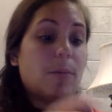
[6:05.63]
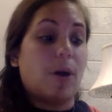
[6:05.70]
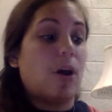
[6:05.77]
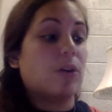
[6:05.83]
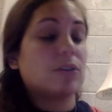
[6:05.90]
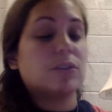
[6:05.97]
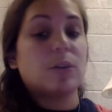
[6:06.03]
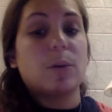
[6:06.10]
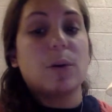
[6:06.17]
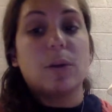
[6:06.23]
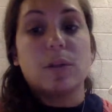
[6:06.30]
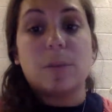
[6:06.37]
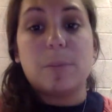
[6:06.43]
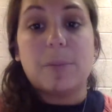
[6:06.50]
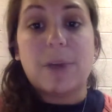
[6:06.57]
also
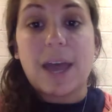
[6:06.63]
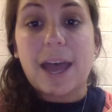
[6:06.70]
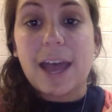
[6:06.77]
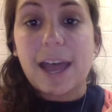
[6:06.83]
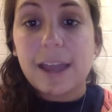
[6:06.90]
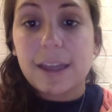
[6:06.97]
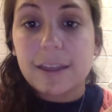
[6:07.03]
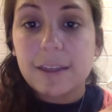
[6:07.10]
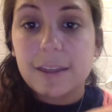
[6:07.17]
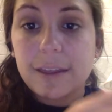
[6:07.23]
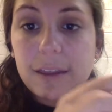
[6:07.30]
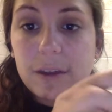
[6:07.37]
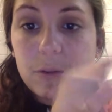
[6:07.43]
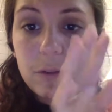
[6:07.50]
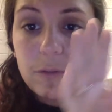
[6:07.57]
on the back,
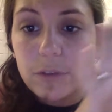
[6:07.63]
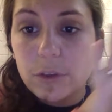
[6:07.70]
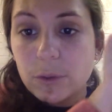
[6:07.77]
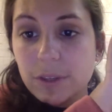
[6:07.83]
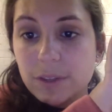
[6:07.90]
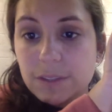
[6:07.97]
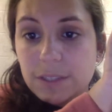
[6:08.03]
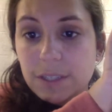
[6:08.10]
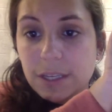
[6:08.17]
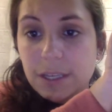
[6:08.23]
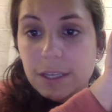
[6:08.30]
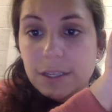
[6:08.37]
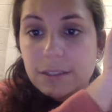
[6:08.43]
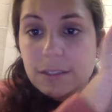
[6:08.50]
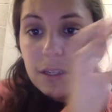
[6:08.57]
I don't know if you can see
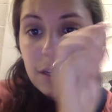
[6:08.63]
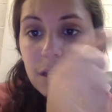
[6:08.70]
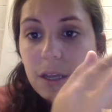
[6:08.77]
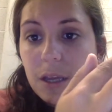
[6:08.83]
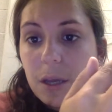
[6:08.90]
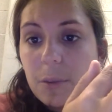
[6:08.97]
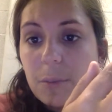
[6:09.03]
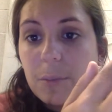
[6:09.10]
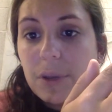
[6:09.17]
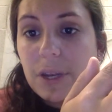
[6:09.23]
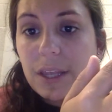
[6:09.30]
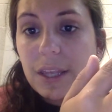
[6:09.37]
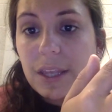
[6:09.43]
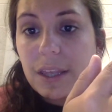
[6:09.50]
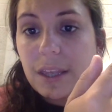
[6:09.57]
it, but
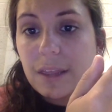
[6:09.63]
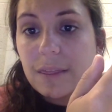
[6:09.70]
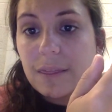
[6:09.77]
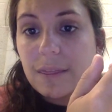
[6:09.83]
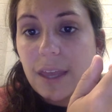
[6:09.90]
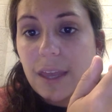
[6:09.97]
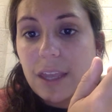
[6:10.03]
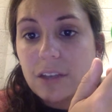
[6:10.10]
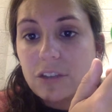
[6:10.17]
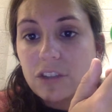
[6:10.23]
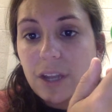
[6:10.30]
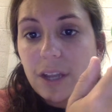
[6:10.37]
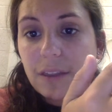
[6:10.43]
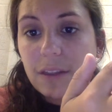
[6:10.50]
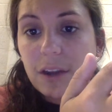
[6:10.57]
they can
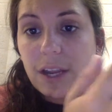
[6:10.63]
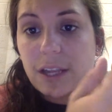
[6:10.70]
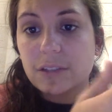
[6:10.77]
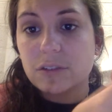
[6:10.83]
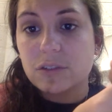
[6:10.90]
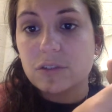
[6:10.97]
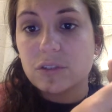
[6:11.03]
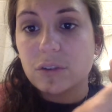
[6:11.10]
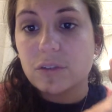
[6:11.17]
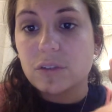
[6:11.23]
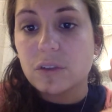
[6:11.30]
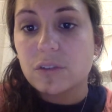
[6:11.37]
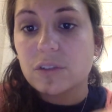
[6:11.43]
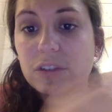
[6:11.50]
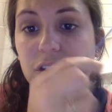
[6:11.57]
check their answers. So as
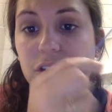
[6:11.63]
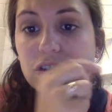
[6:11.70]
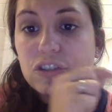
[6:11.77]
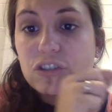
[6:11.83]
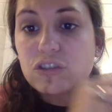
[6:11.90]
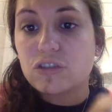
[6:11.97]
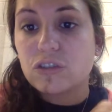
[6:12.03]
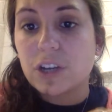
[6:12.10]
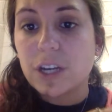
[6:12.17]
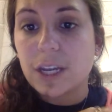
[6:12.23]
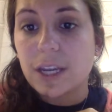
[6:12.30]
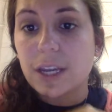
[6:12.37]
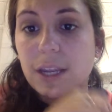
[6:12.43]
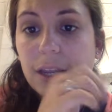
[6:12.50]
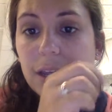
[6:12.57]
long as their
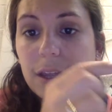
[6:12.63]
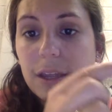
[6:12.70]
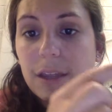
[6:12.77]
string